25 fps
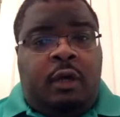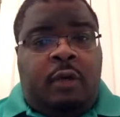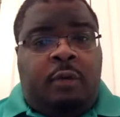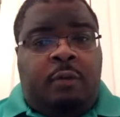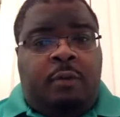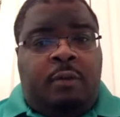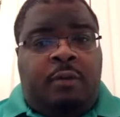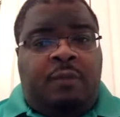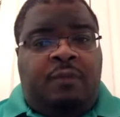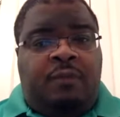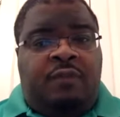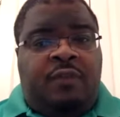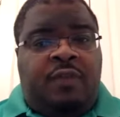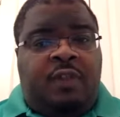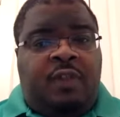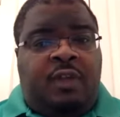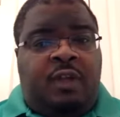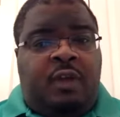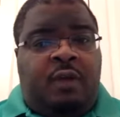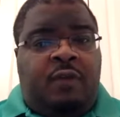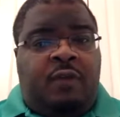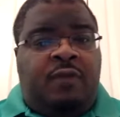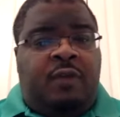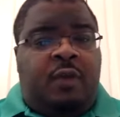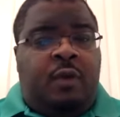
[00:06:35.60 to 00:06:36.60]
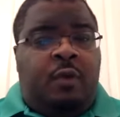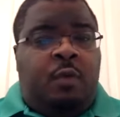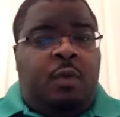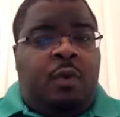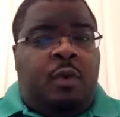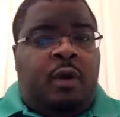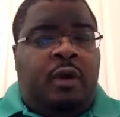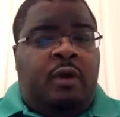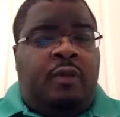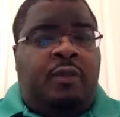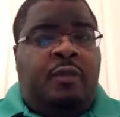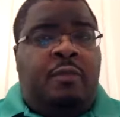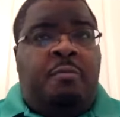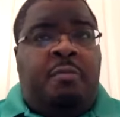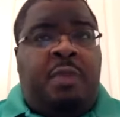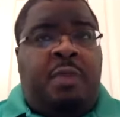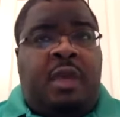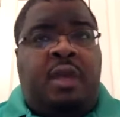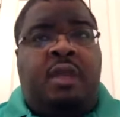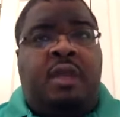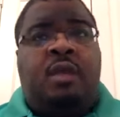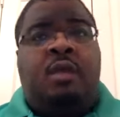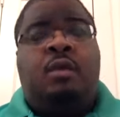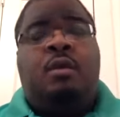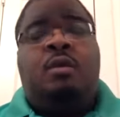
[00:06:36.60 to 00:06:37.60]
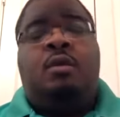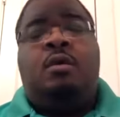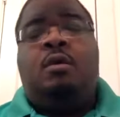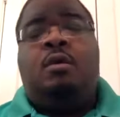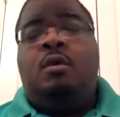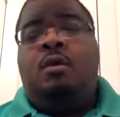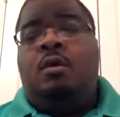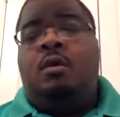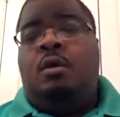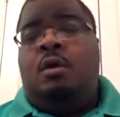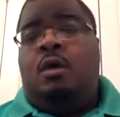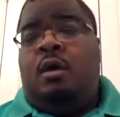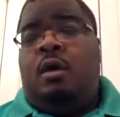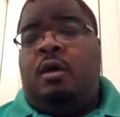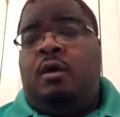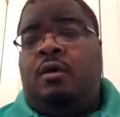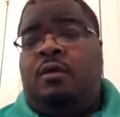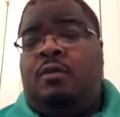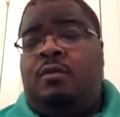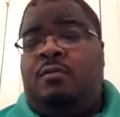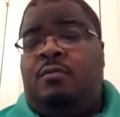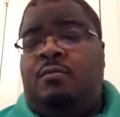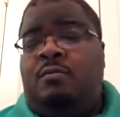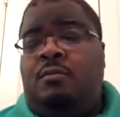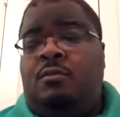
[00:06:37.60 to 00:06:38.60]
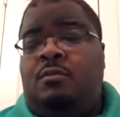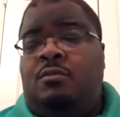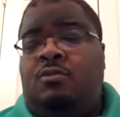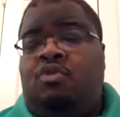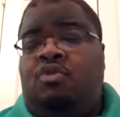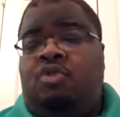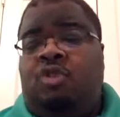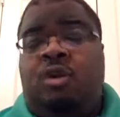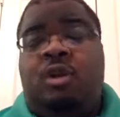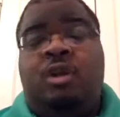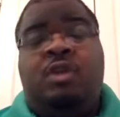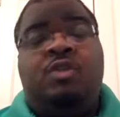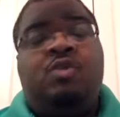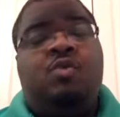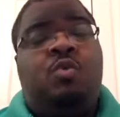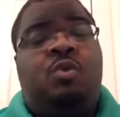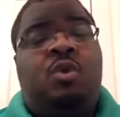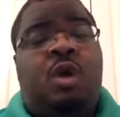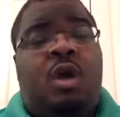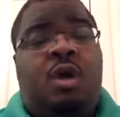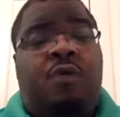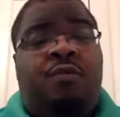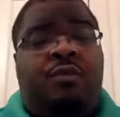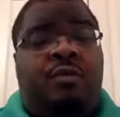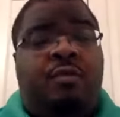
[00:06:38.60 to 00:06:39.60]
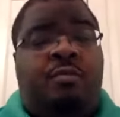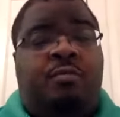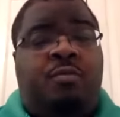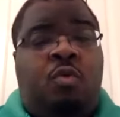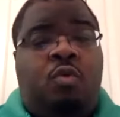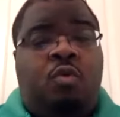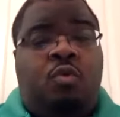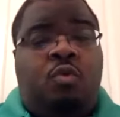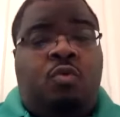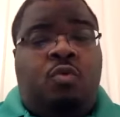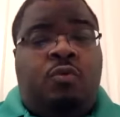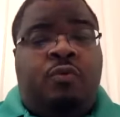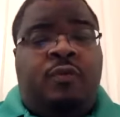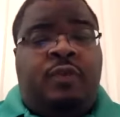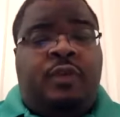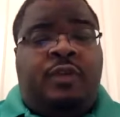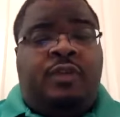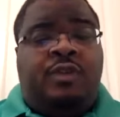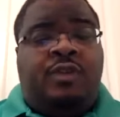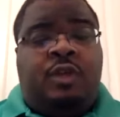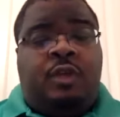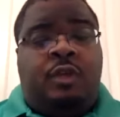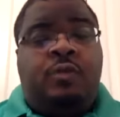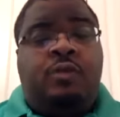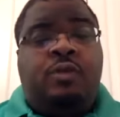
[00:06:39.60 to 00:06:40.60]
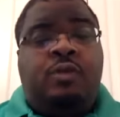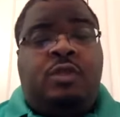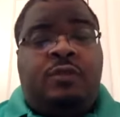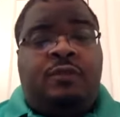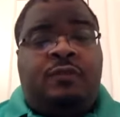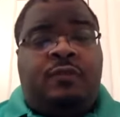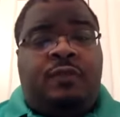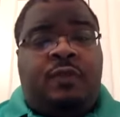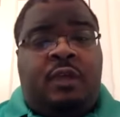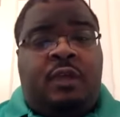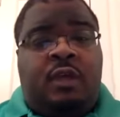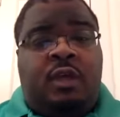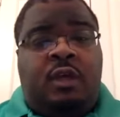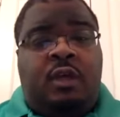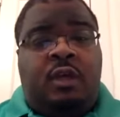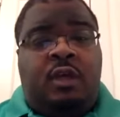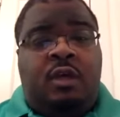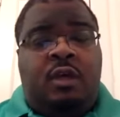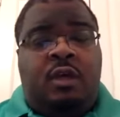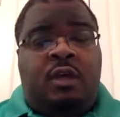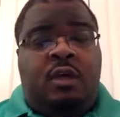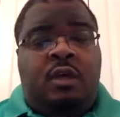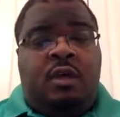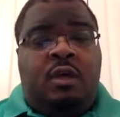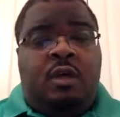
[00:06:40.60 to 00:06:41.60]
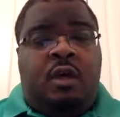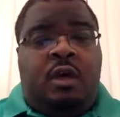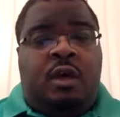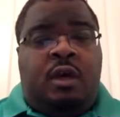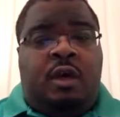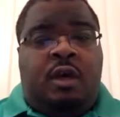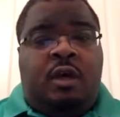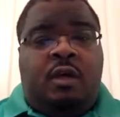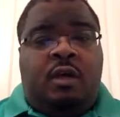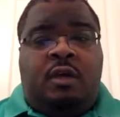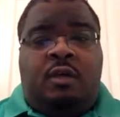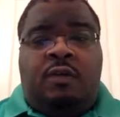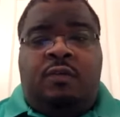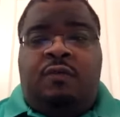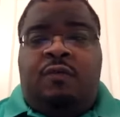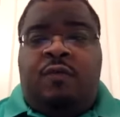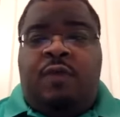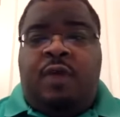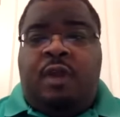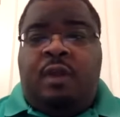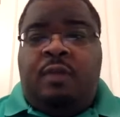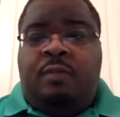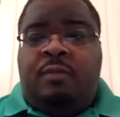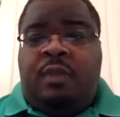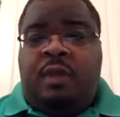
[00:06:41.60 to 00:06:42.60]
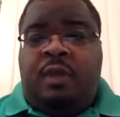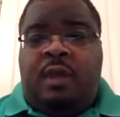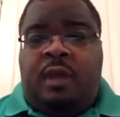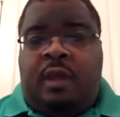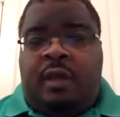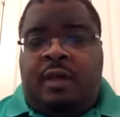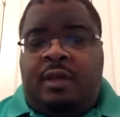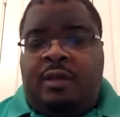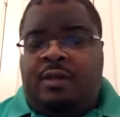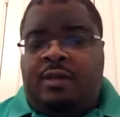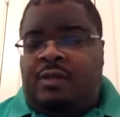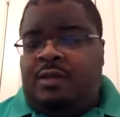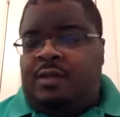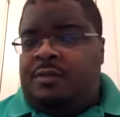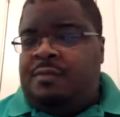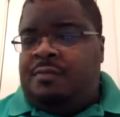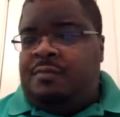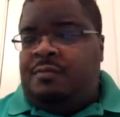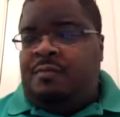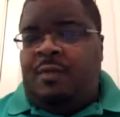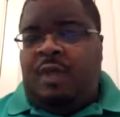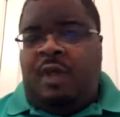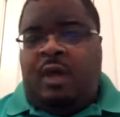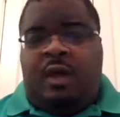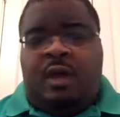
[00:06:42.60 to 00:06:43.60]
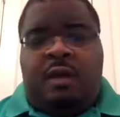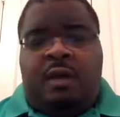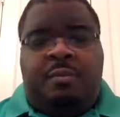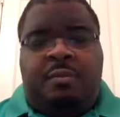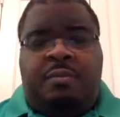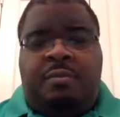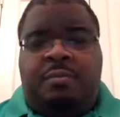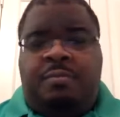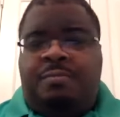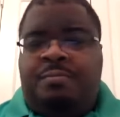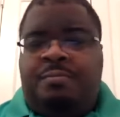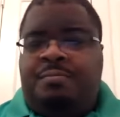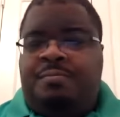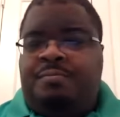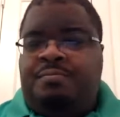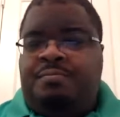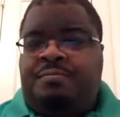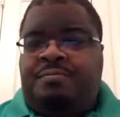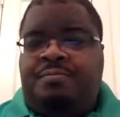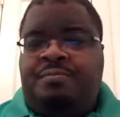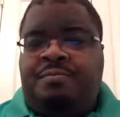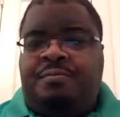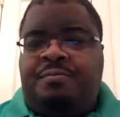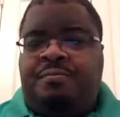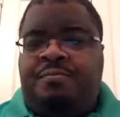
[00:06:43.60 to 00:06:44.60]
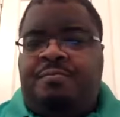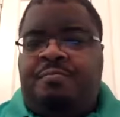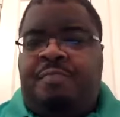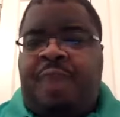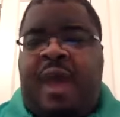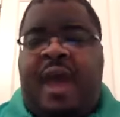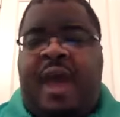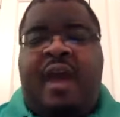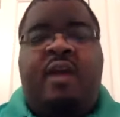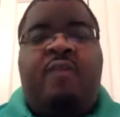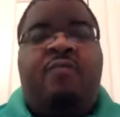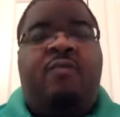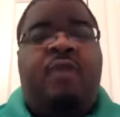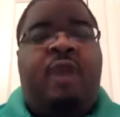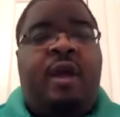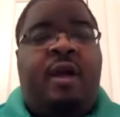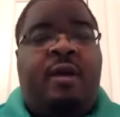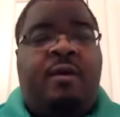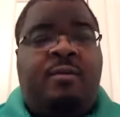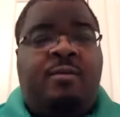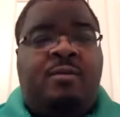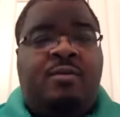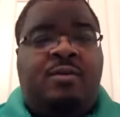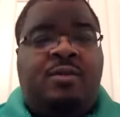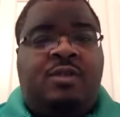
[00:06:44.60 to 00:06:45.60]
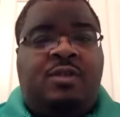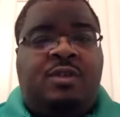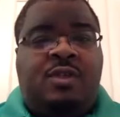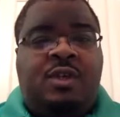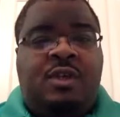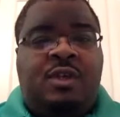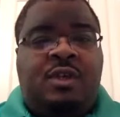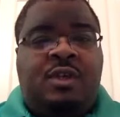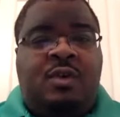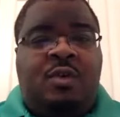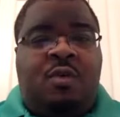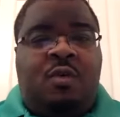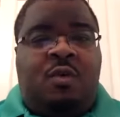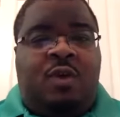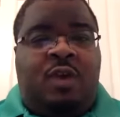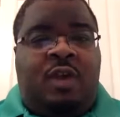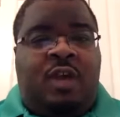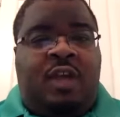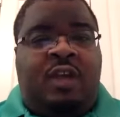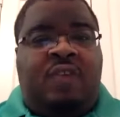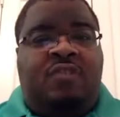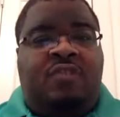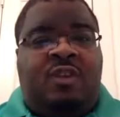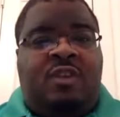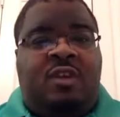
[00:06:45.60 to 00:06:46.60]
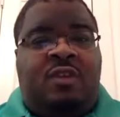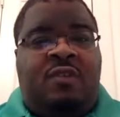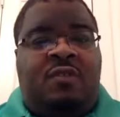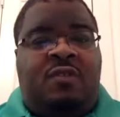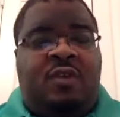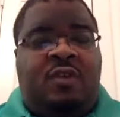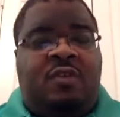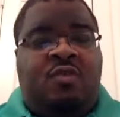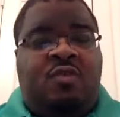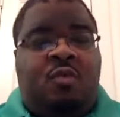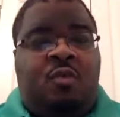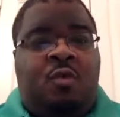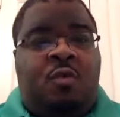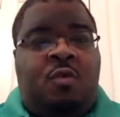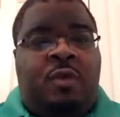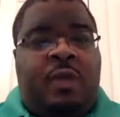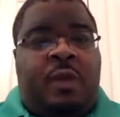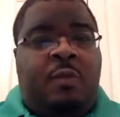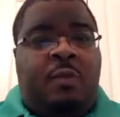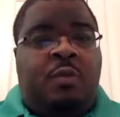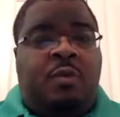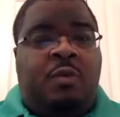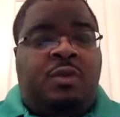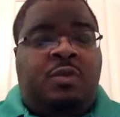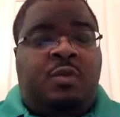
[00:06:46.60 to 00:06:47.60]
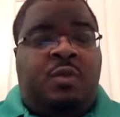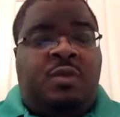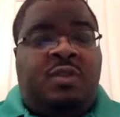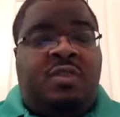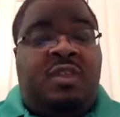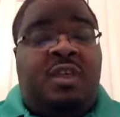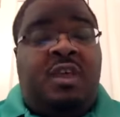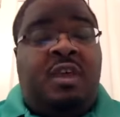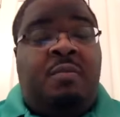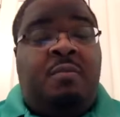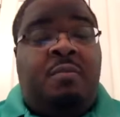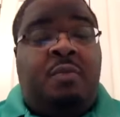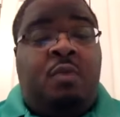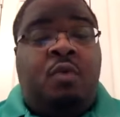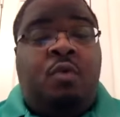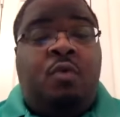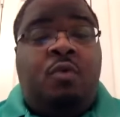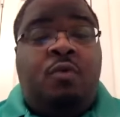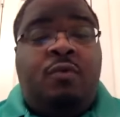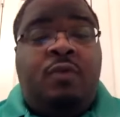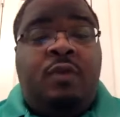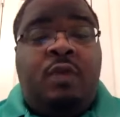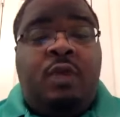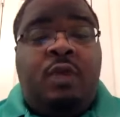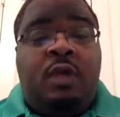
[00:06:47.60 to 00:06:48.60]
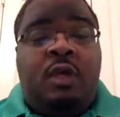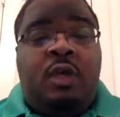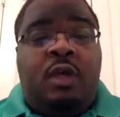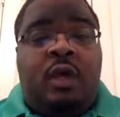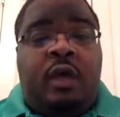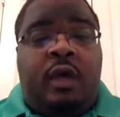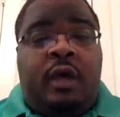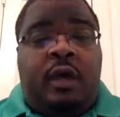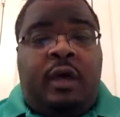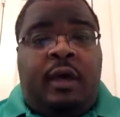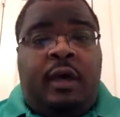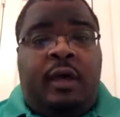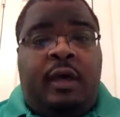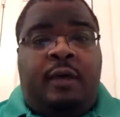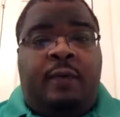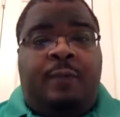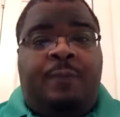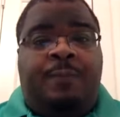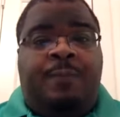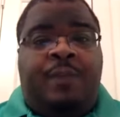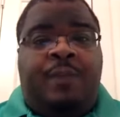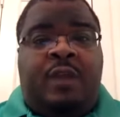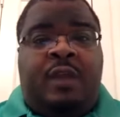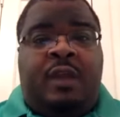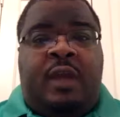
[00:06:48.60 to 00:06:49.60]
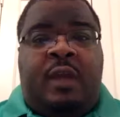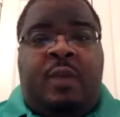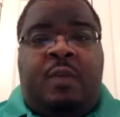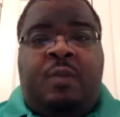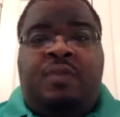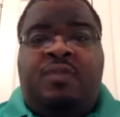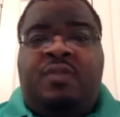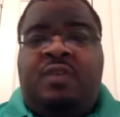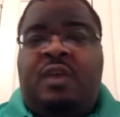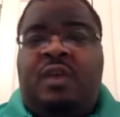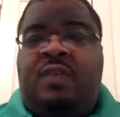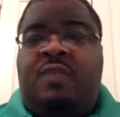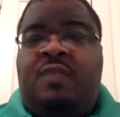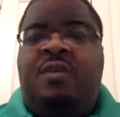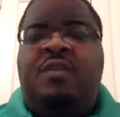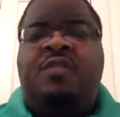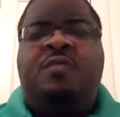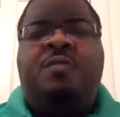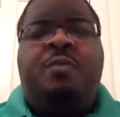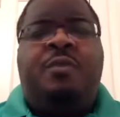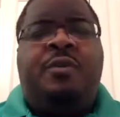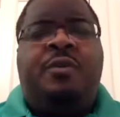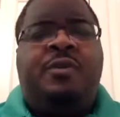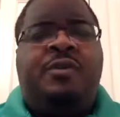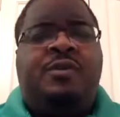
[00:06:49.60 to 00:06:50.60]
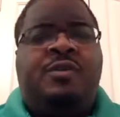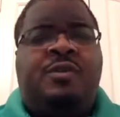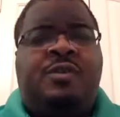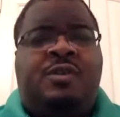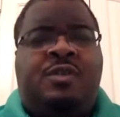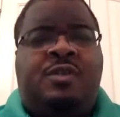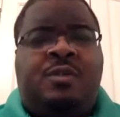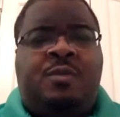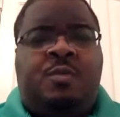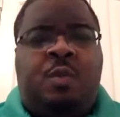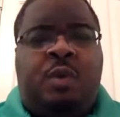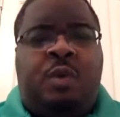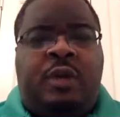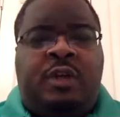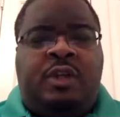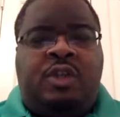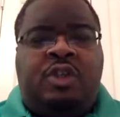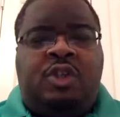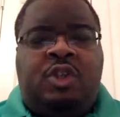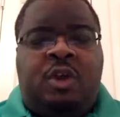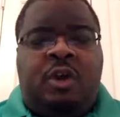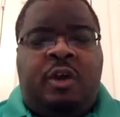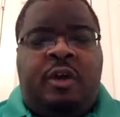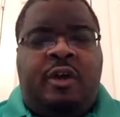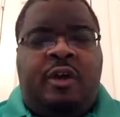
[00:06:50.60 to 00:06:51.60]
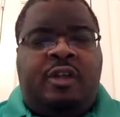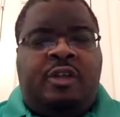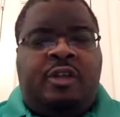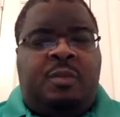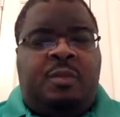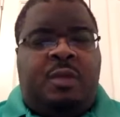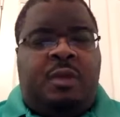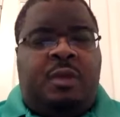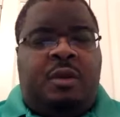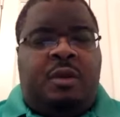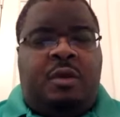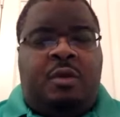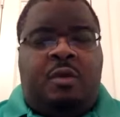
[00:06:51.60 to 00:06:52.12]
in Philadelphia, where the media, journalists who covered MOVE exclusively developed these backgrounds on each individual that was within MOVE. And they would say, this person's the one in charge. I mean,